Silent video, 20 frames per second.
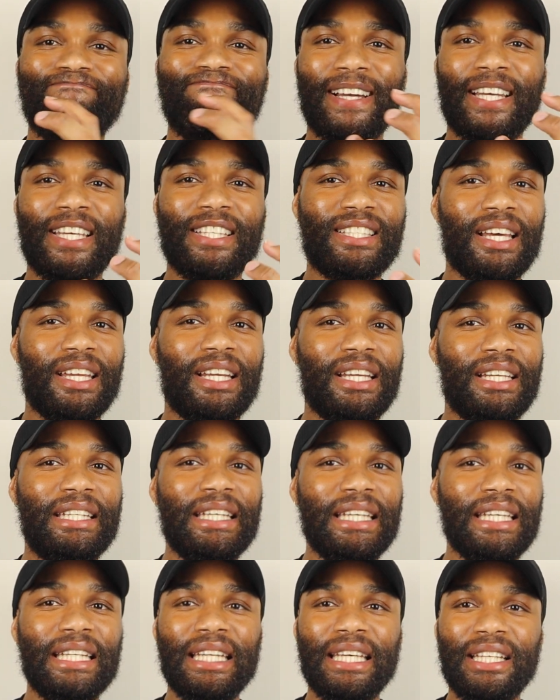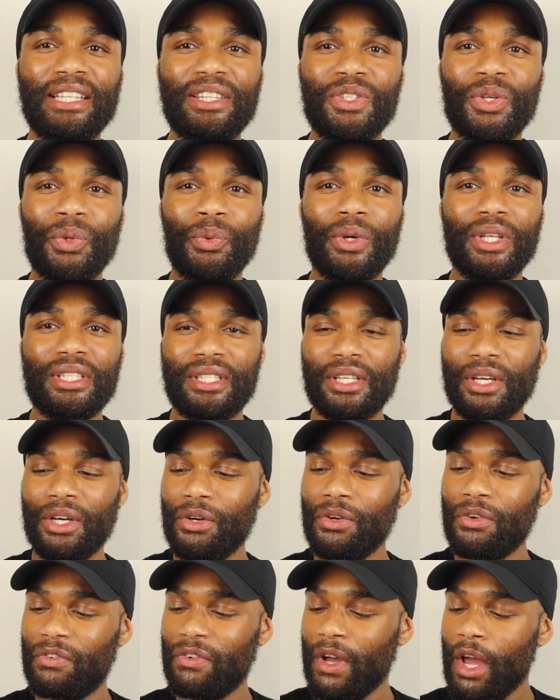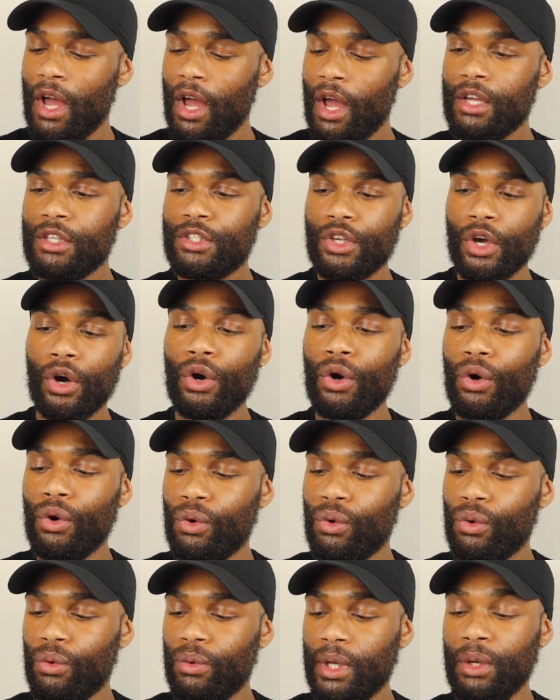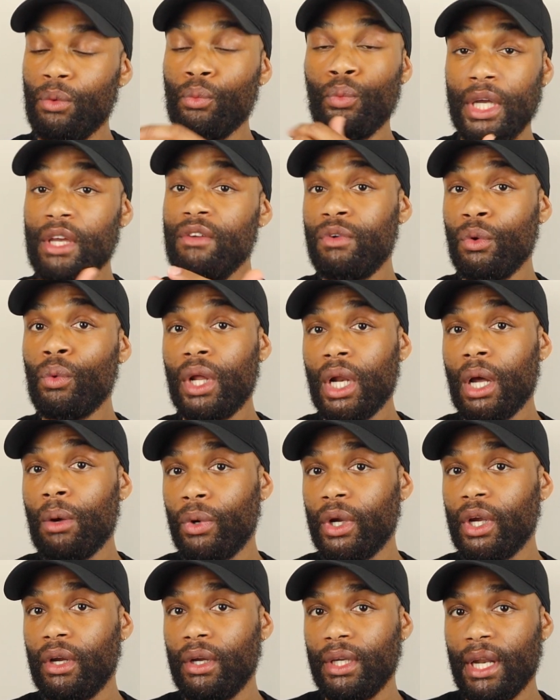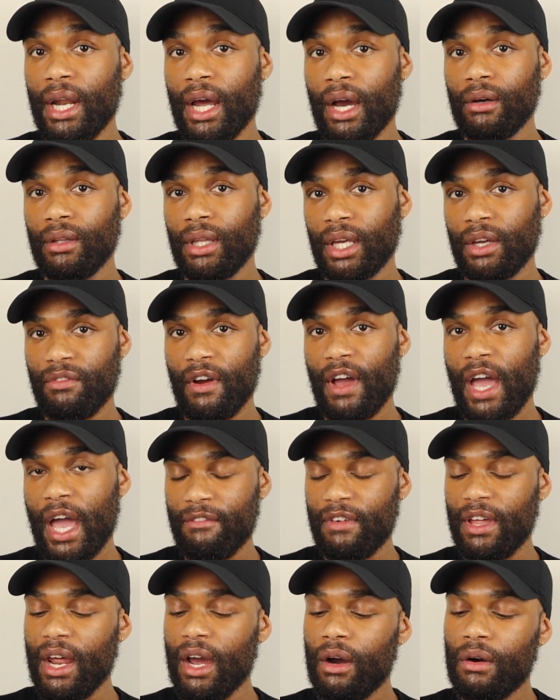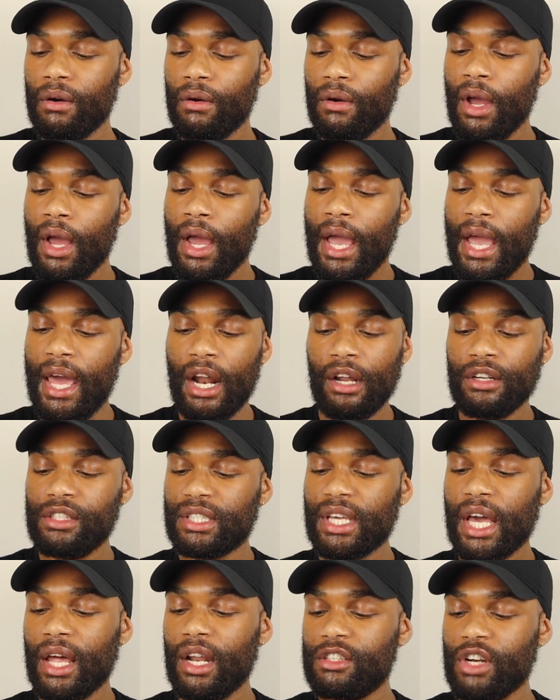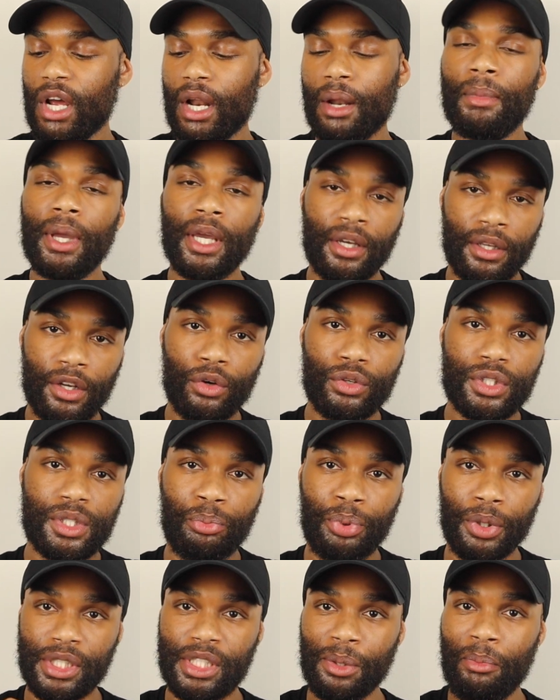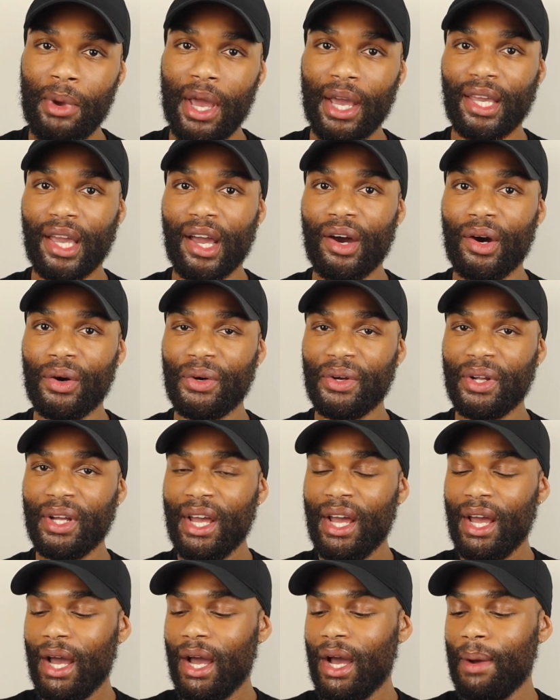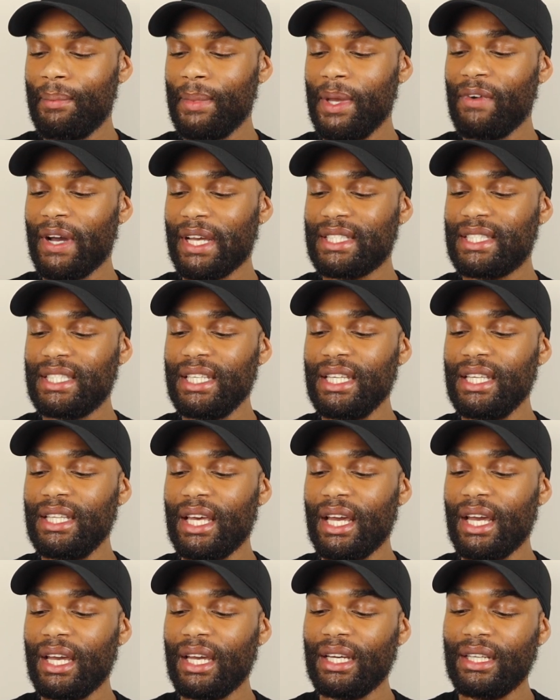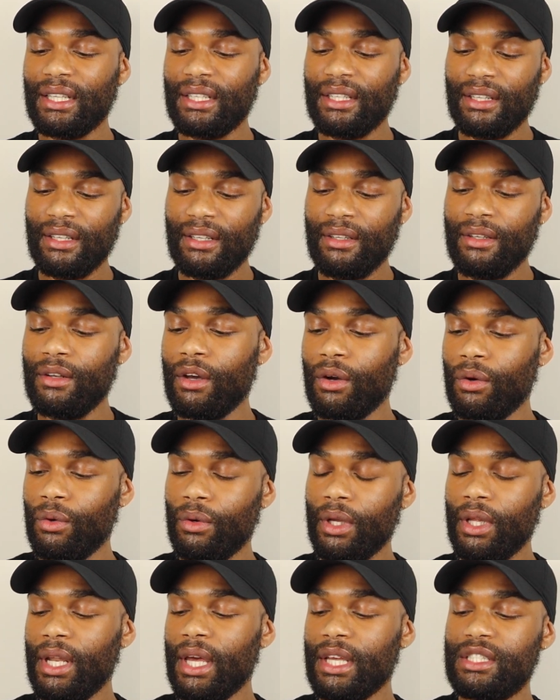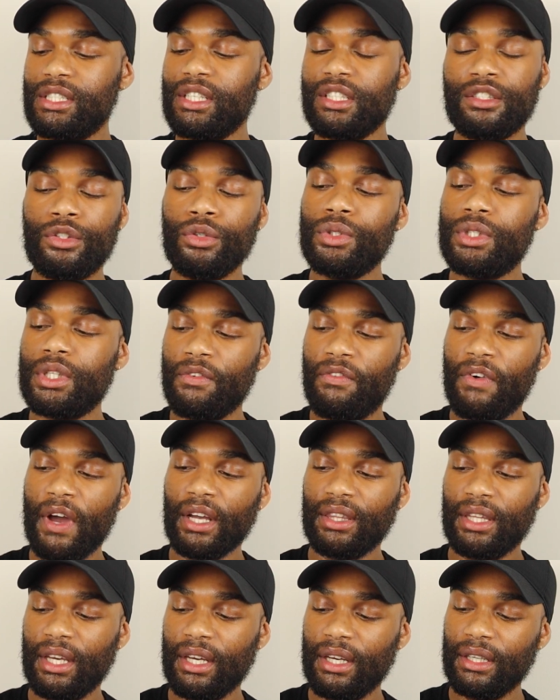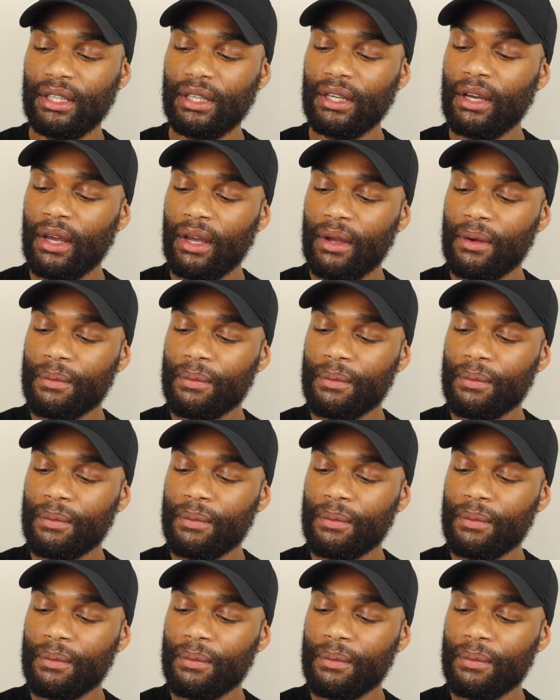I guess, kind of dent into itself. So even when I'm wearing it out, like if I have it out, and I'll just kind of try to make a note to push it back out if I see that, and that's just due to the fact that